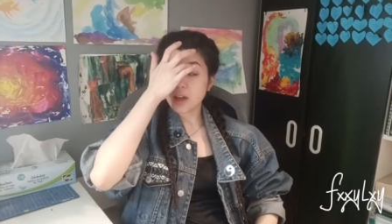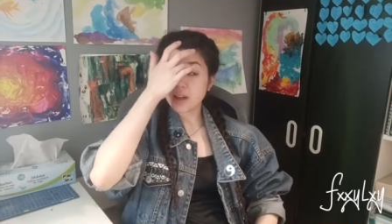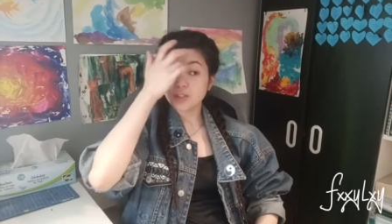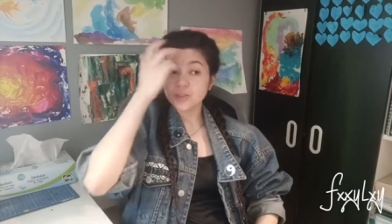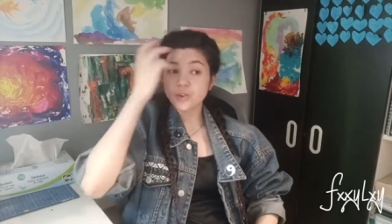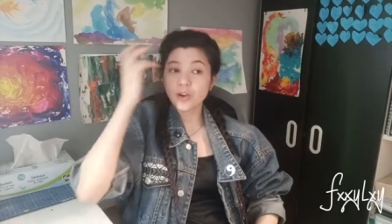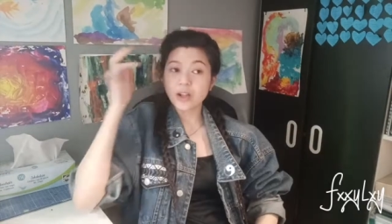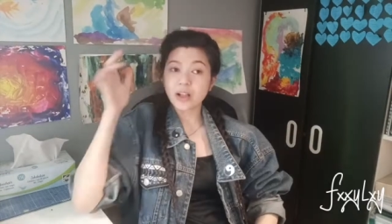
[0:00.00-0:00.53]

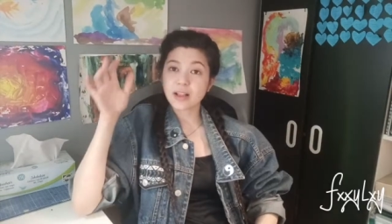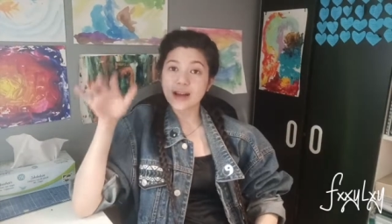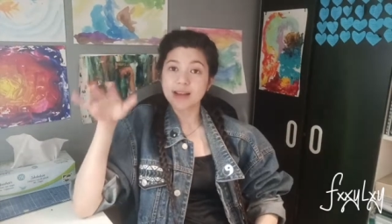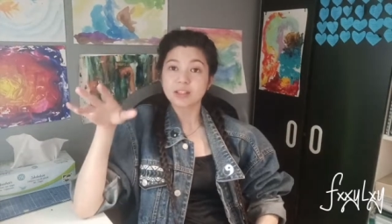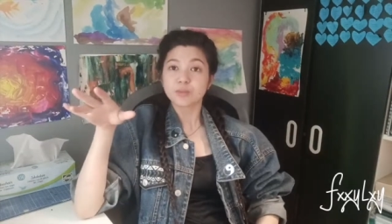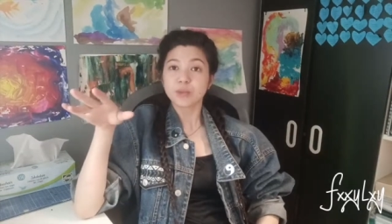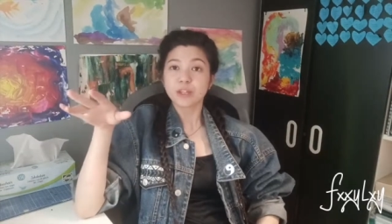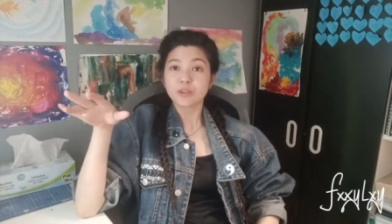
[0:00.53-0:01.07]
saw a
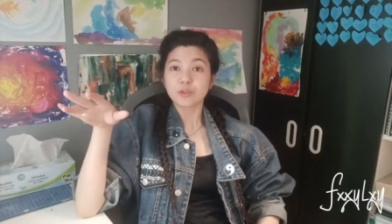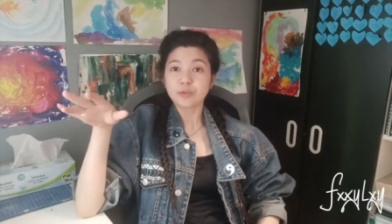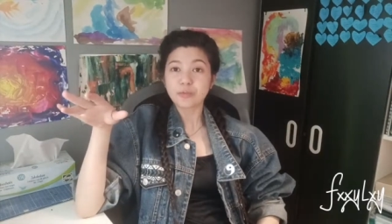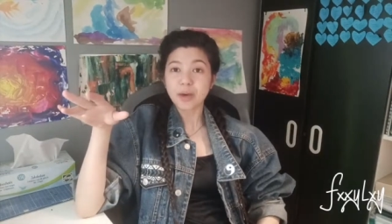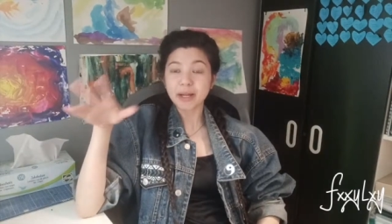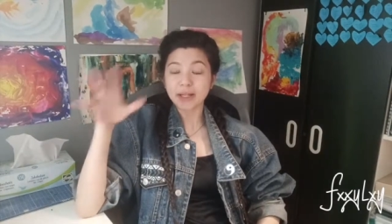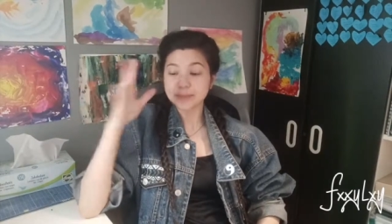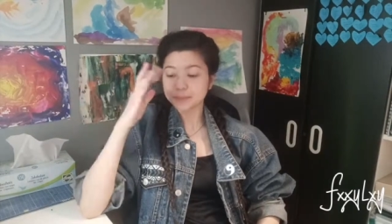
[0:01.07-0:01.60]
classmate of
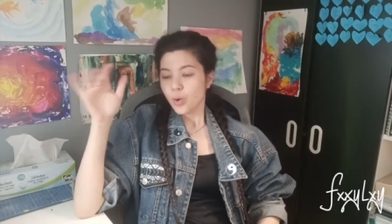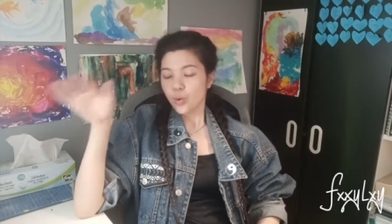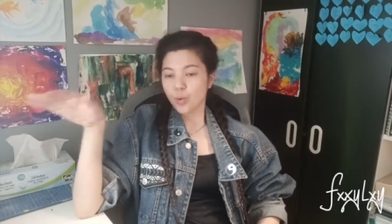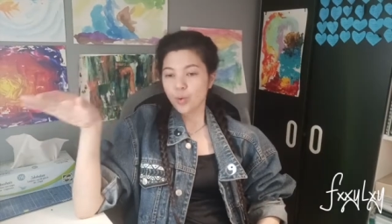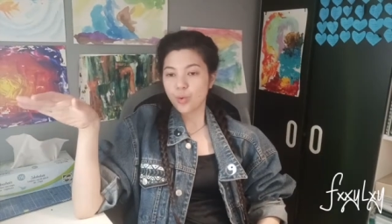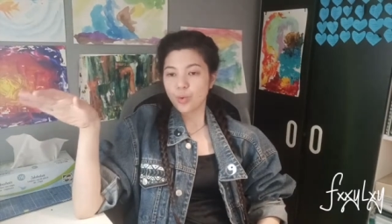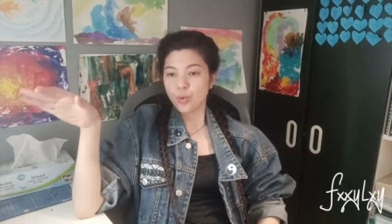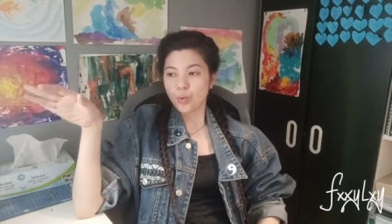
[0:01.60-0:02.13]
mine
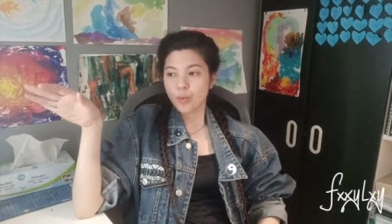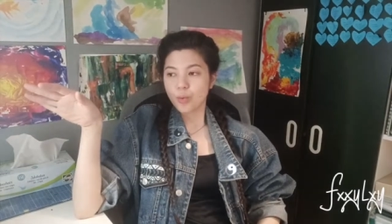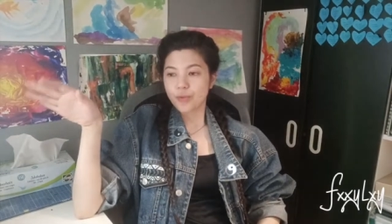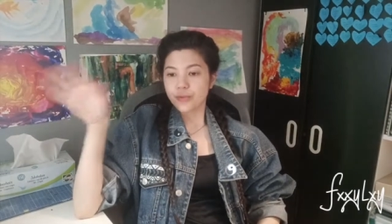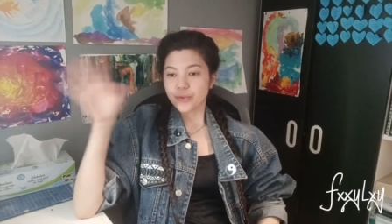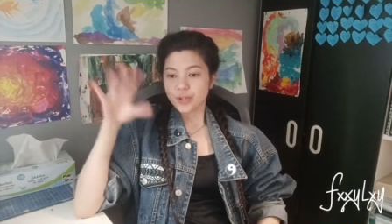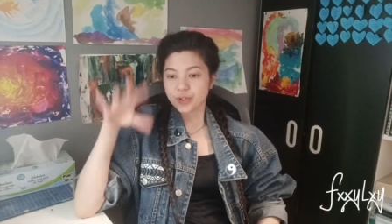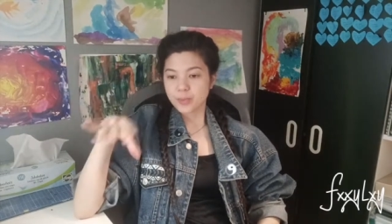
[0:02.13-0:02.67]
who
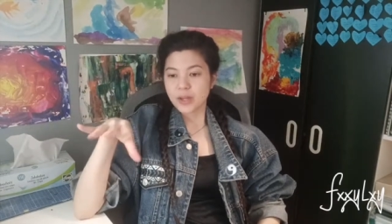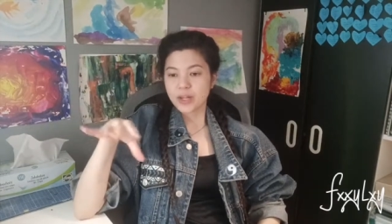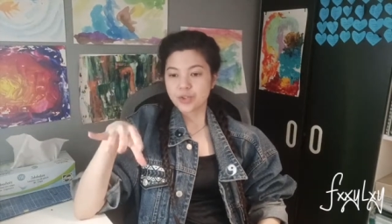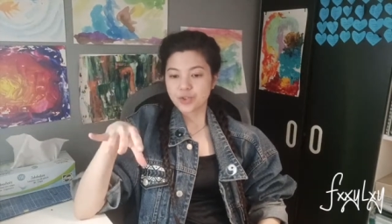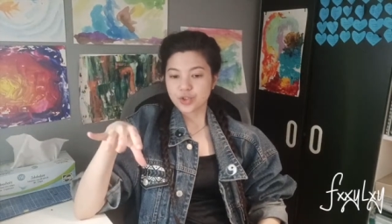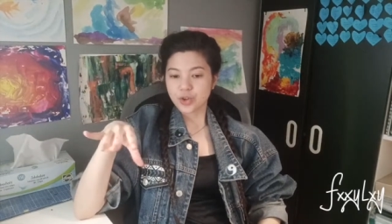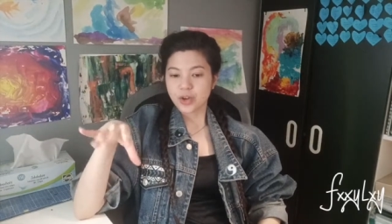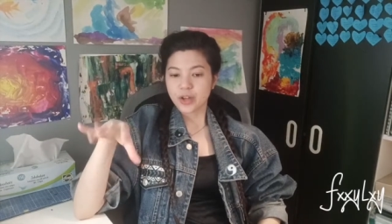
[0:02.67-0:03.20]
first made a
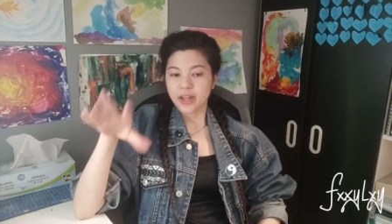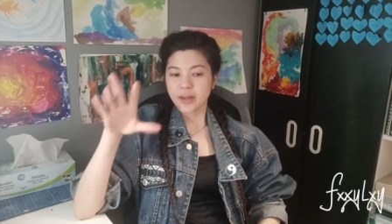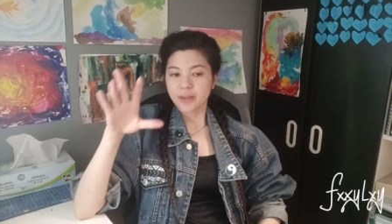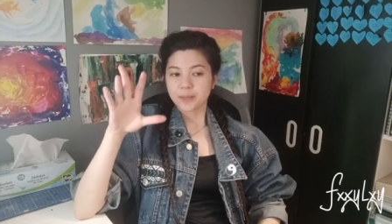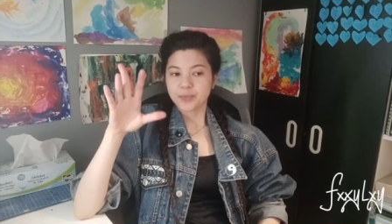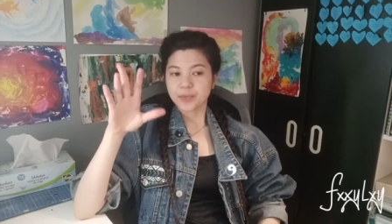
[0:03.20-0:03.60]
drawing